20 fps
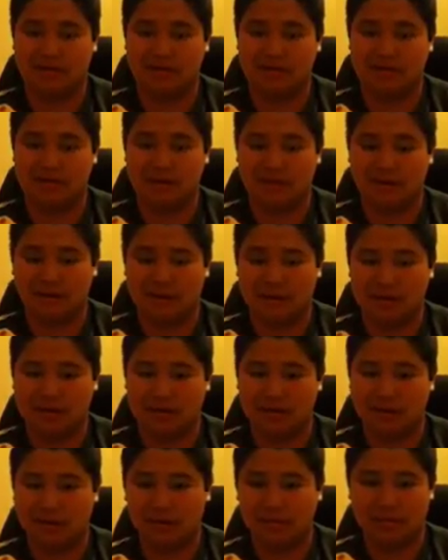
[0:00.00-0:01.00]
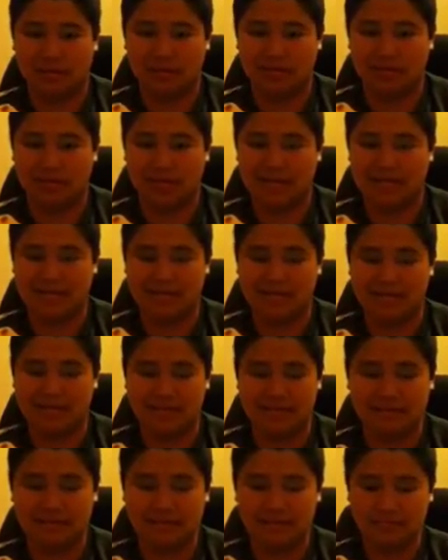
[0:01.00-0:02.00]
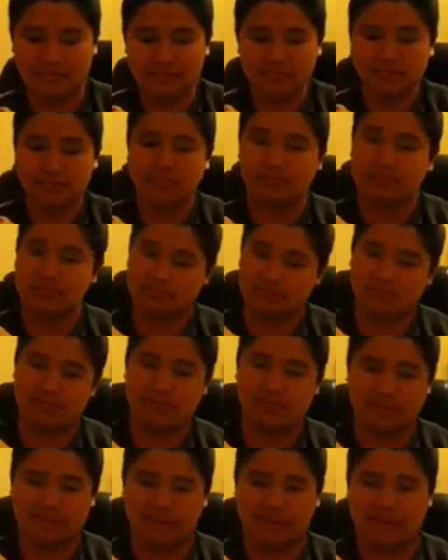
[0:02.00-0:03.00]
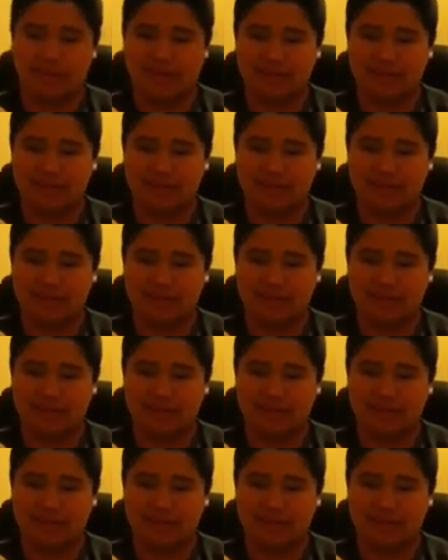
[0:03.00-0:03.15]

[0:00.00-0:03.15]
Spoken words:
October of last year. So yeah,